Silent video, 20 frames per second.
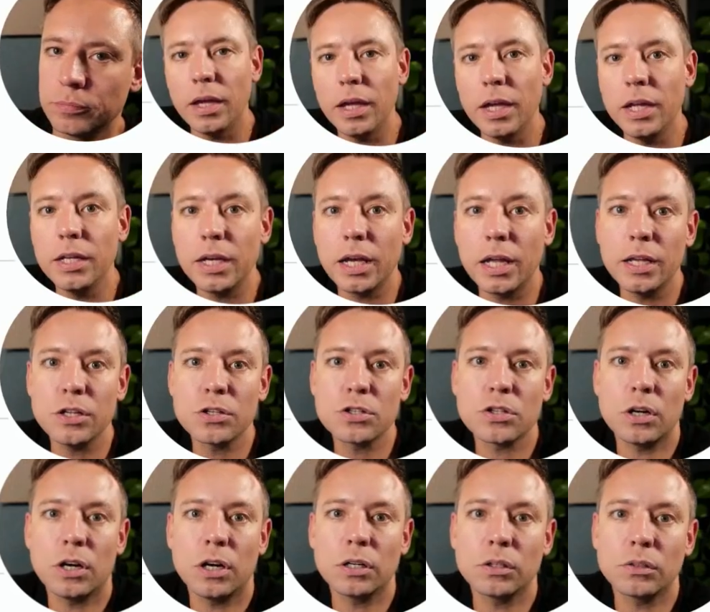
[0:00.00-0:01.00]
In the Getting
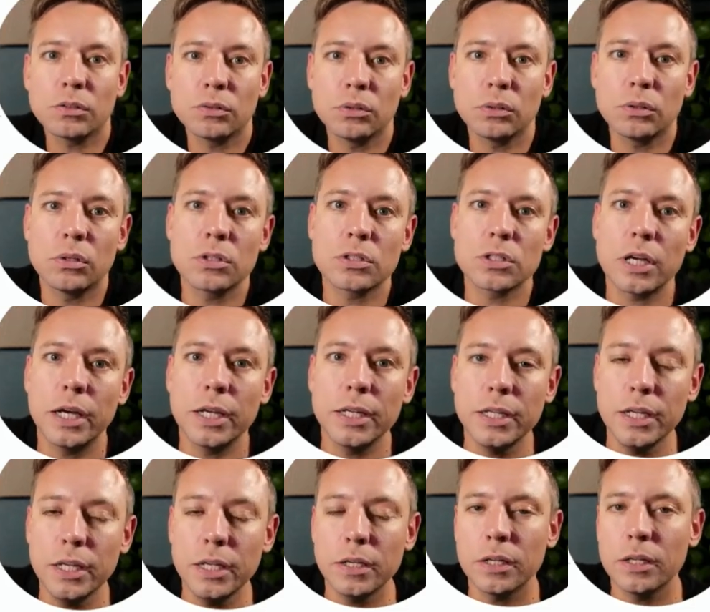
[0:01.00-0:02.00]
Started course, I
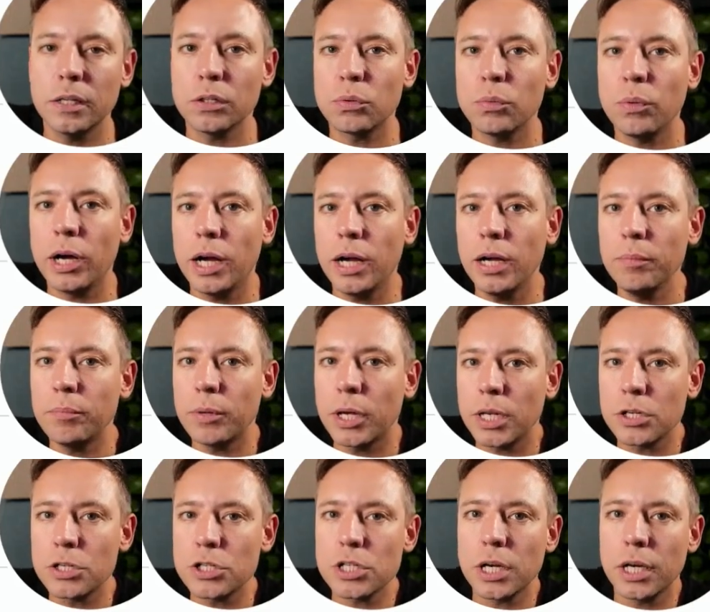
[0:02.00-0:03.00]
detailed why
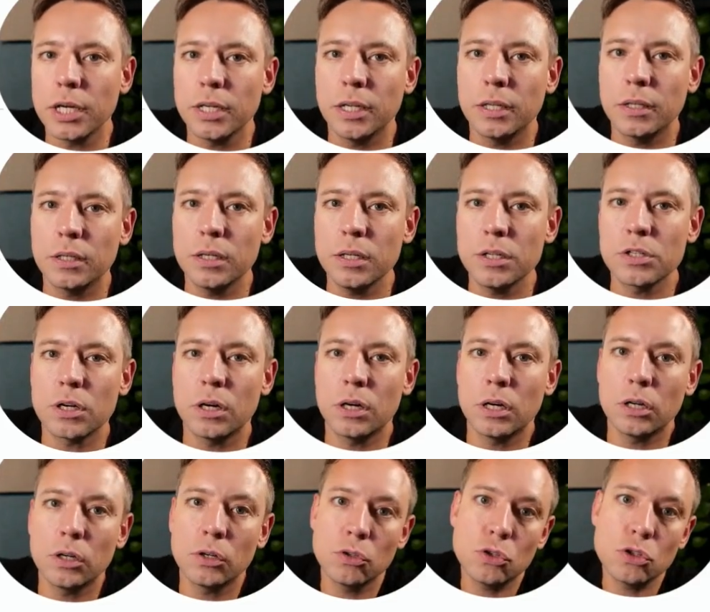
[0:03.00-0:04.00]
managed identities
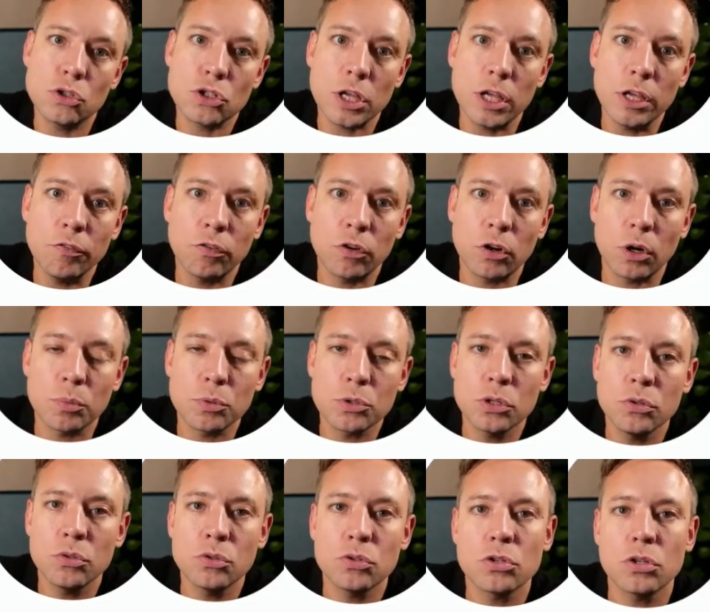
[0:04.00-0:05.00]
are the safer
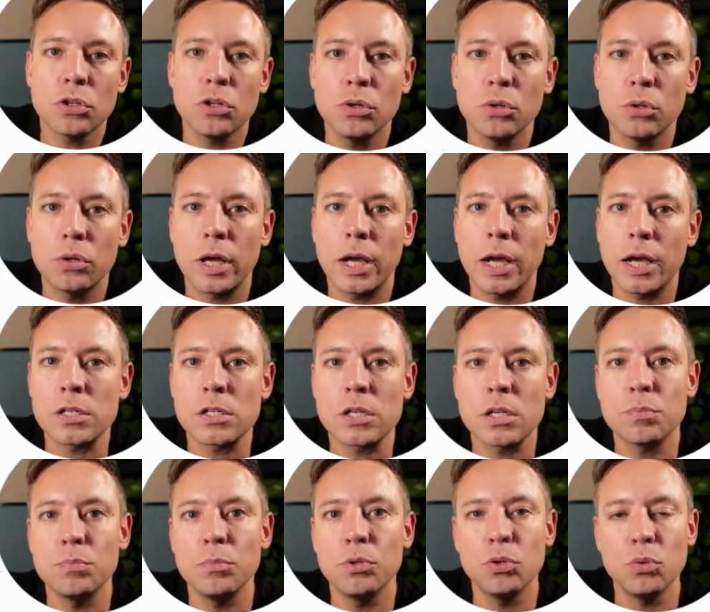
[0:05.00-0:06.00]
option to secure
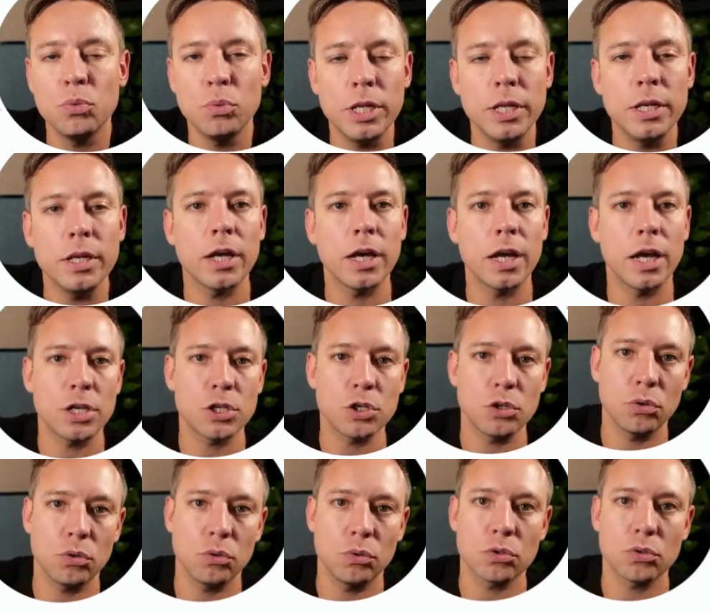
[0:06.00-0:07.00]
access between
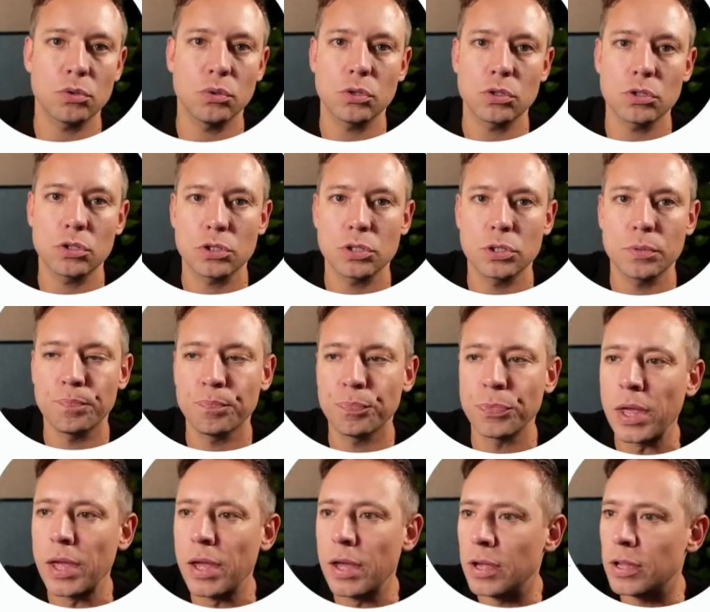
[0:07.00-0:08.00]
Azure resources.
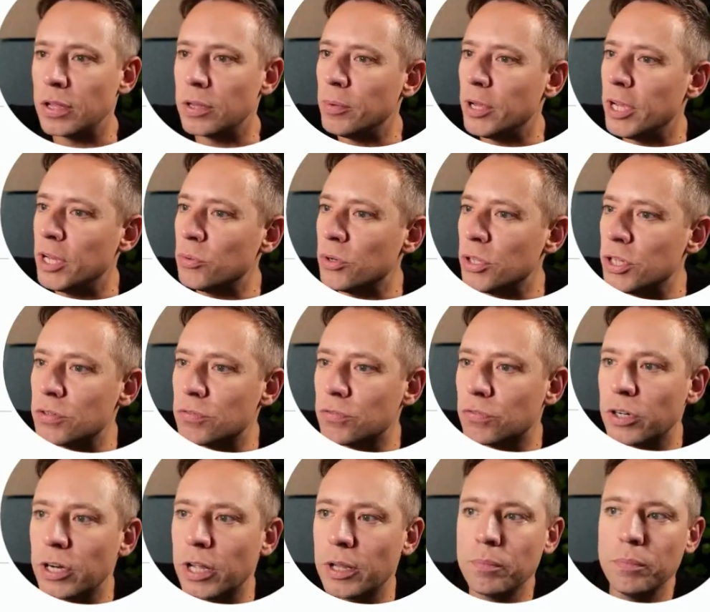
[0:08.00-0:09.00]
The main reason
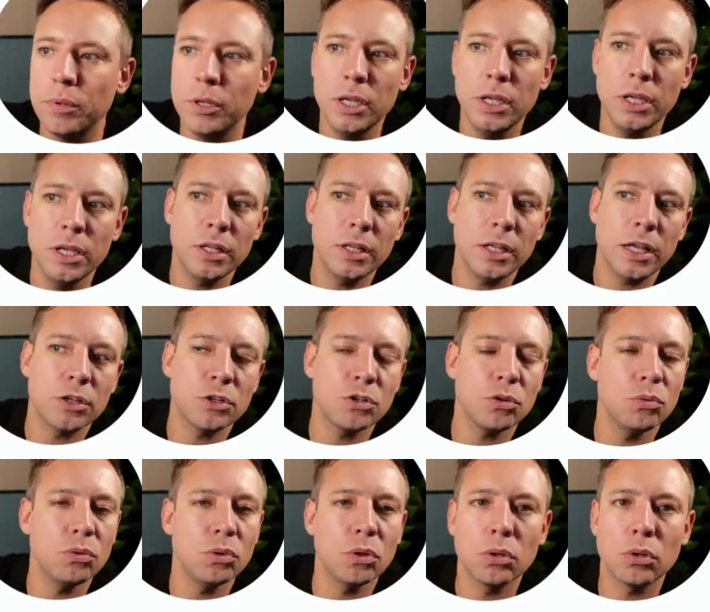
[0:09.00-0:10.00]
for that being that you
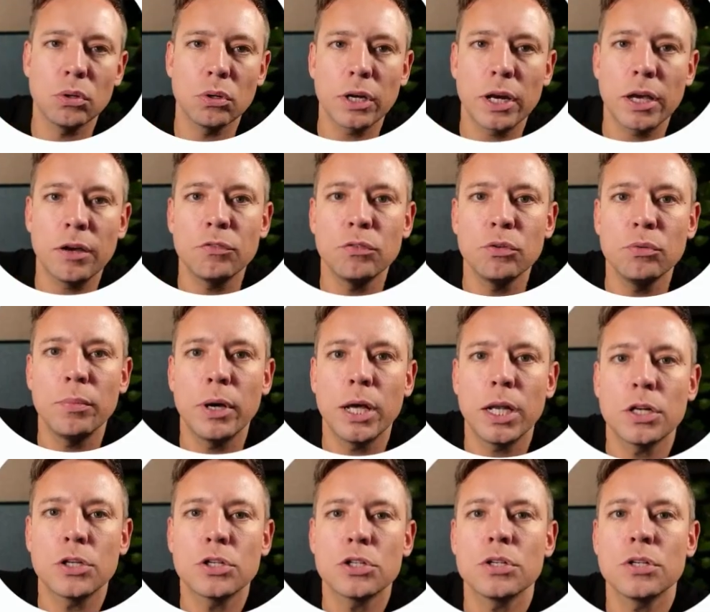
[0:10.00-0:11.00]
no longer have to
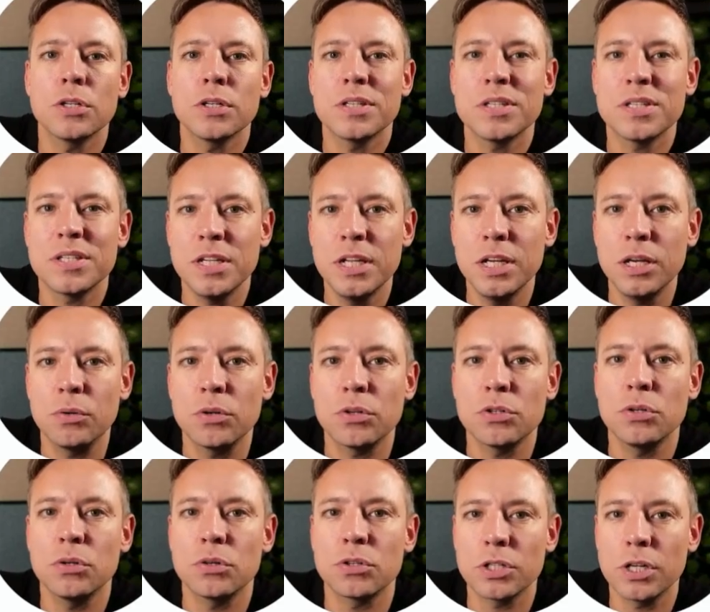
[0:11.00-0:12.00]
manage
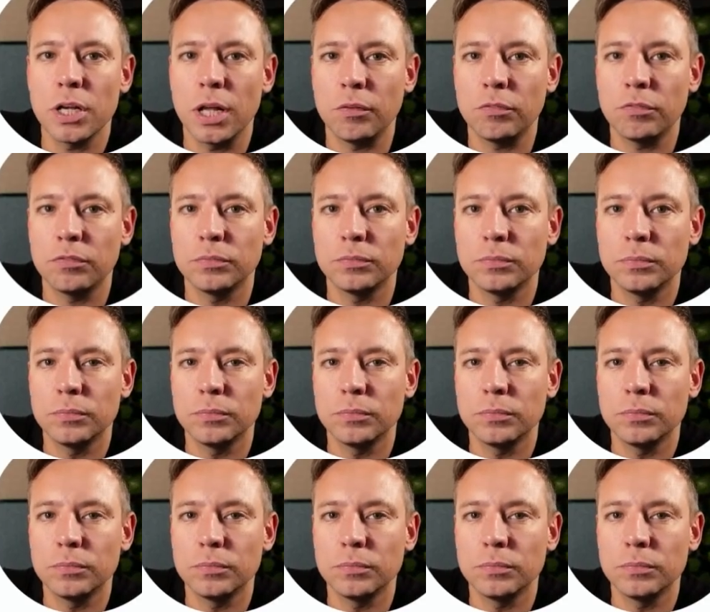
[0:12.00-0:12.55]
secrets yourself.